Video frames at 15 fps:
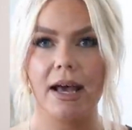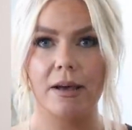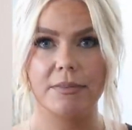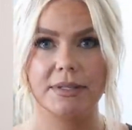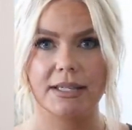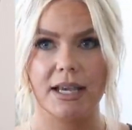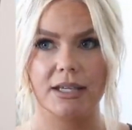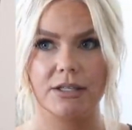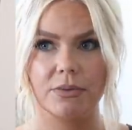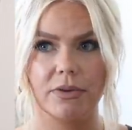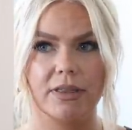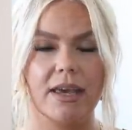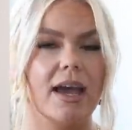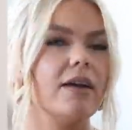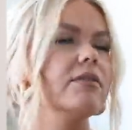obsessed
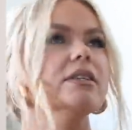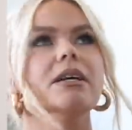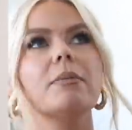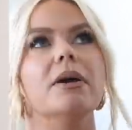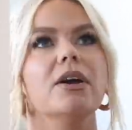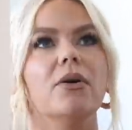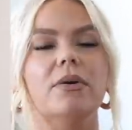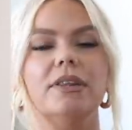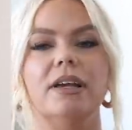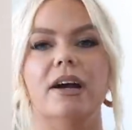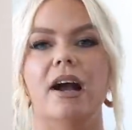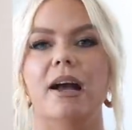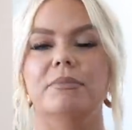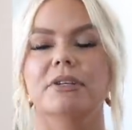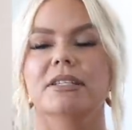with it. Every time I go in
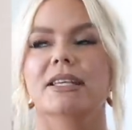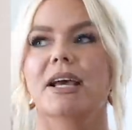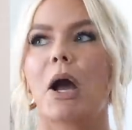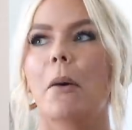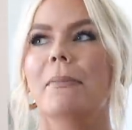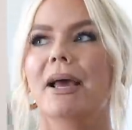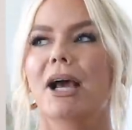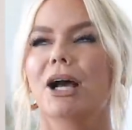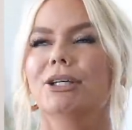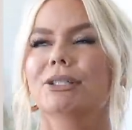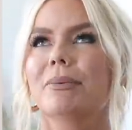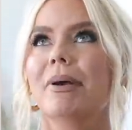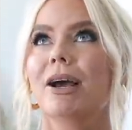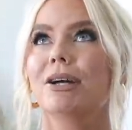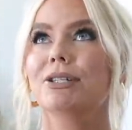there, I'm just like, oh my gosh,
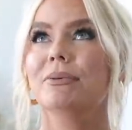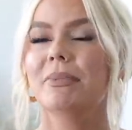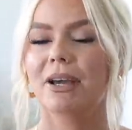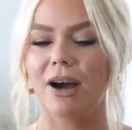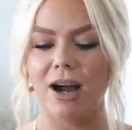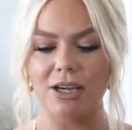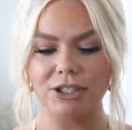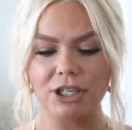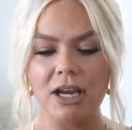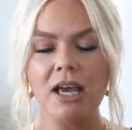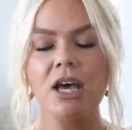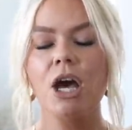oh my gosh, oh my gosh.